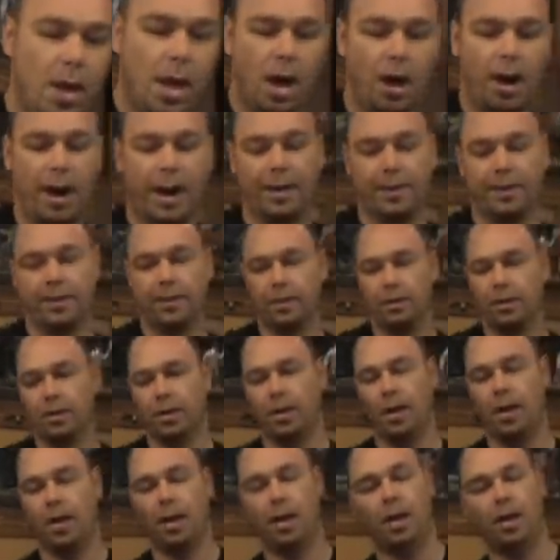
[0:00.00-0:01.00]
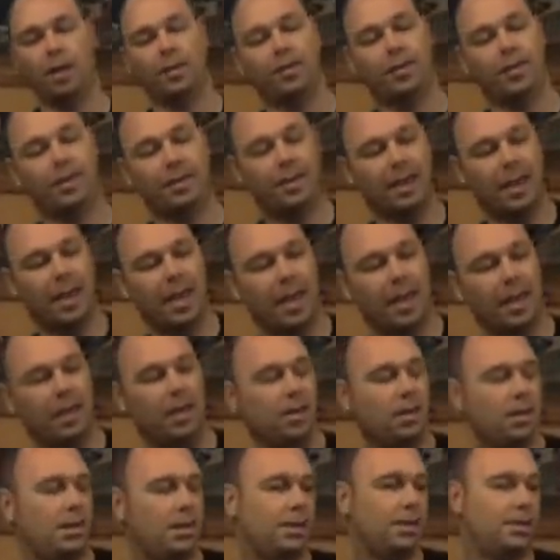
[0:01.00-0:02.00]
Alright,
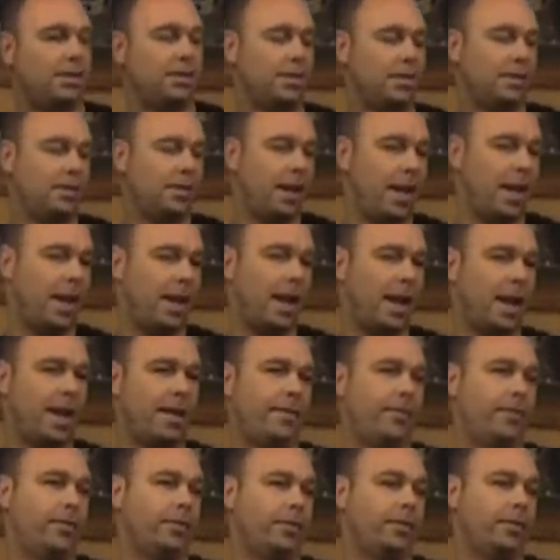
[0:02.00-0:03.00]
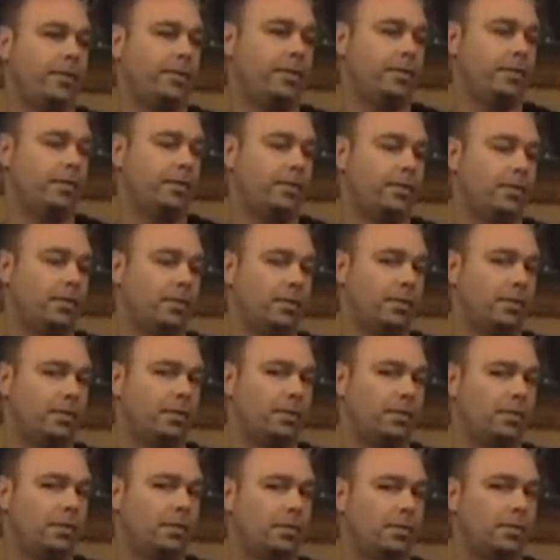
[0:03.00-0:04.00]
today is the day after.
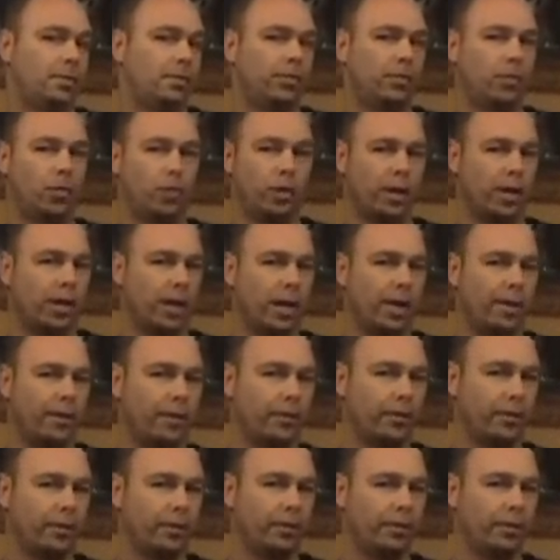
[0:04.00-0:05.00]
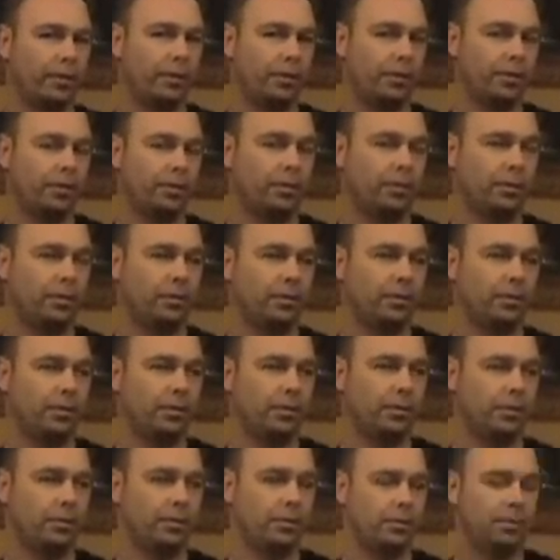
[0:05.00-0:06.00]
It's the morning after.
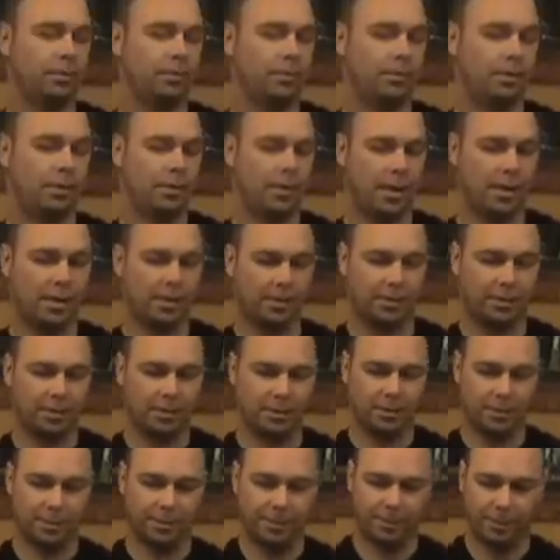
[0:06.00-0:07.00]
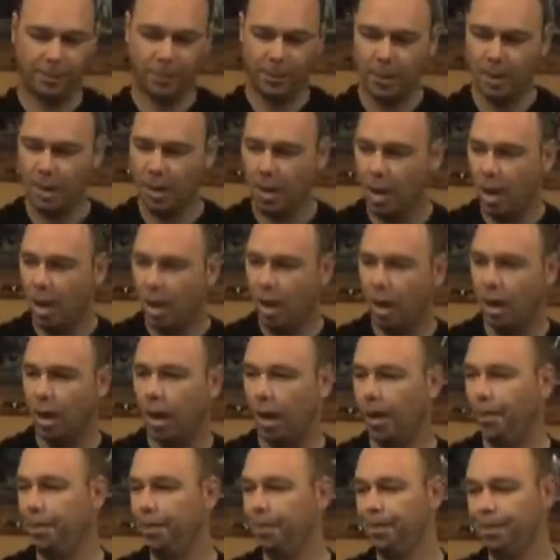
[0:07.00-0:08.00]
Yes.
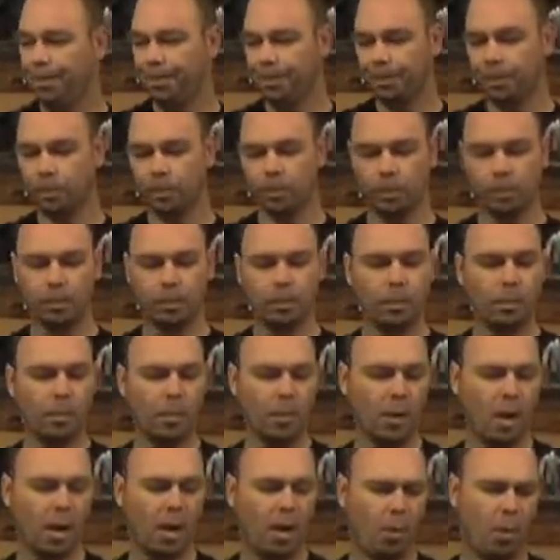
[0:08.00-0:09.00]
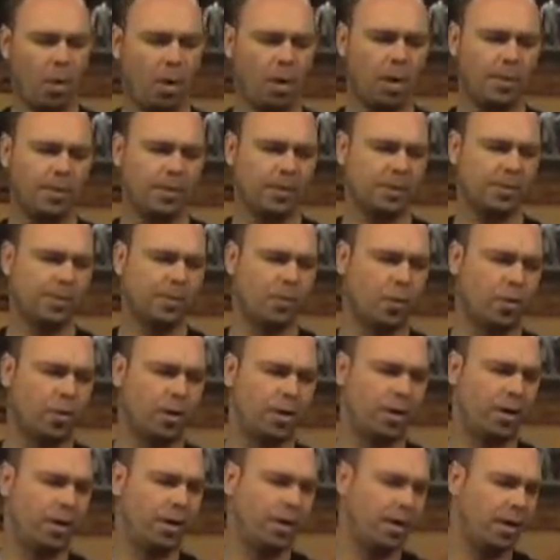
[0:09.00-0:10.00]
I woke up this
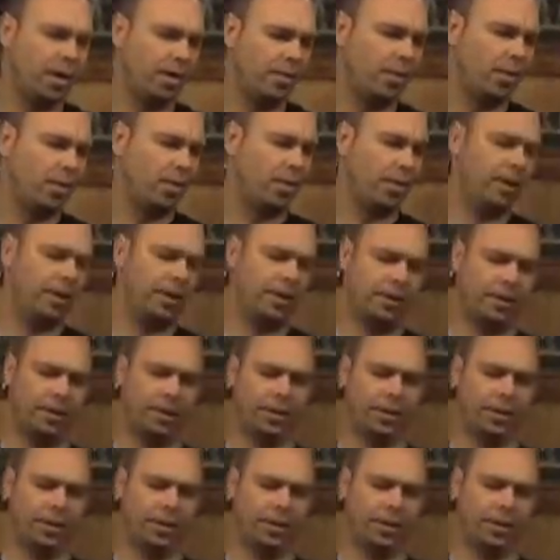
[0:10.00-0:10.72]
morning, I'm a little